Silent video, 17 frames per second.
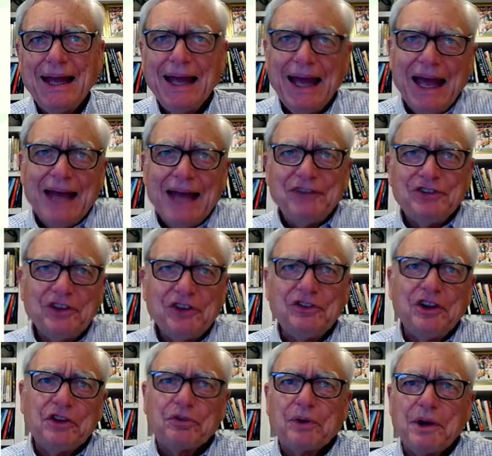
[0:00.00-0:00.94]
At
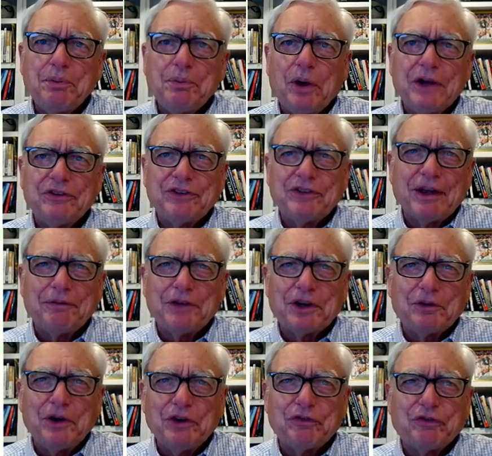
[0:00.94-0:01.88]
63.7
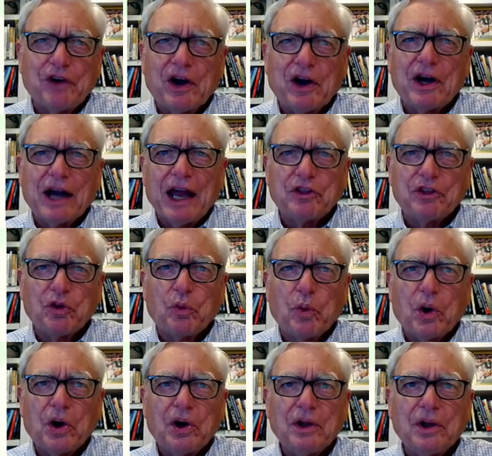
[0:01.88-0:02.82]
degrees Fahrenheit, the
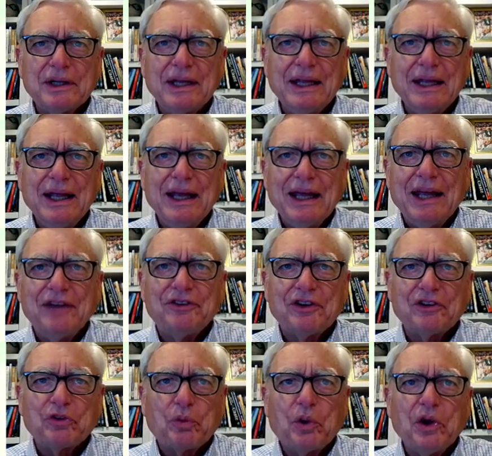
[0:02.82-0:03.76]
world
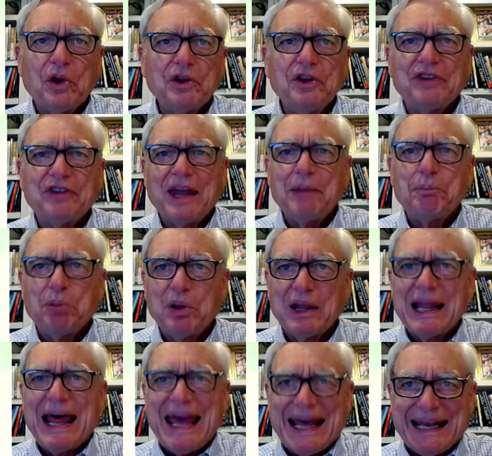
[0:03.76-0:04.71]
is a
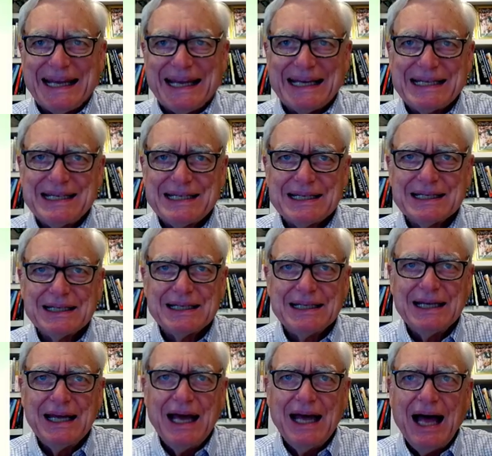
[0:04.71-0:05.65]
planet
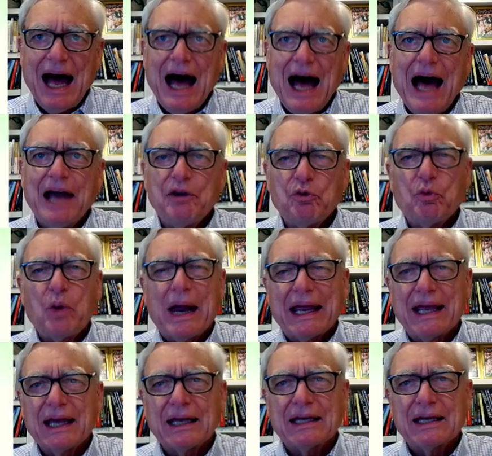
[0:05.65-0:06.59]

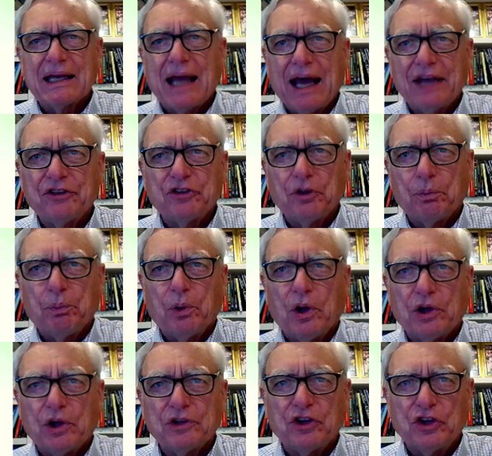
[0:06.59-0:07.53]

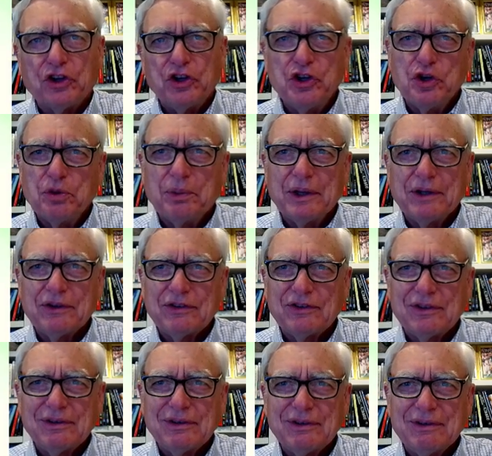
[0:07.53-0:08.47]
unrecognizable to
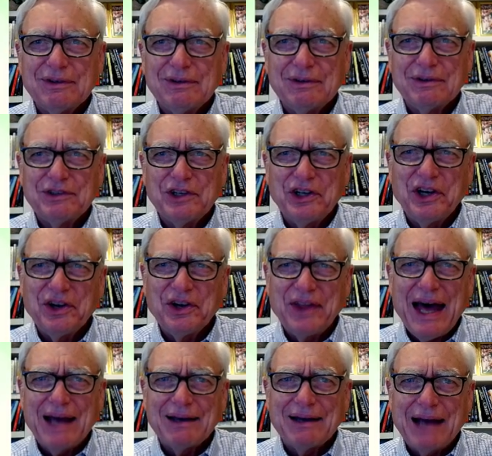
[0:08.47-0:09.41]
humans. Do you hear
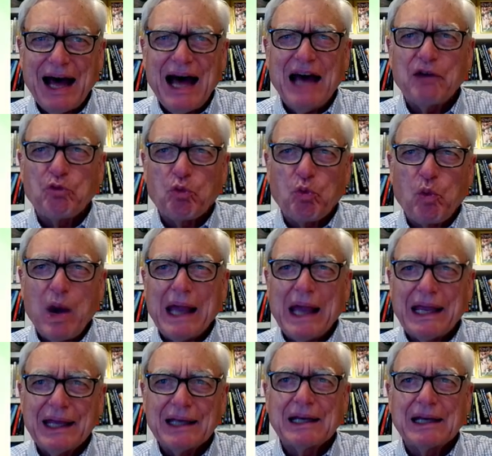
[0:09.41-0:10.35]
that?
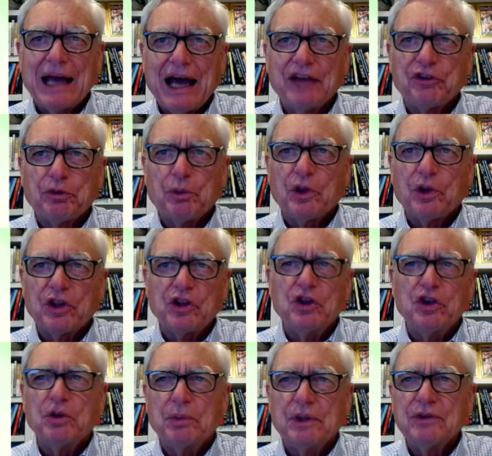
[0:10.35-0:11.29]
Unrecognizable to
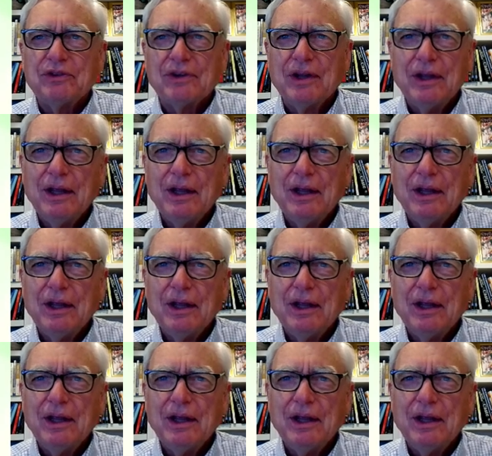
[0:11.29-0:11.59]
humans.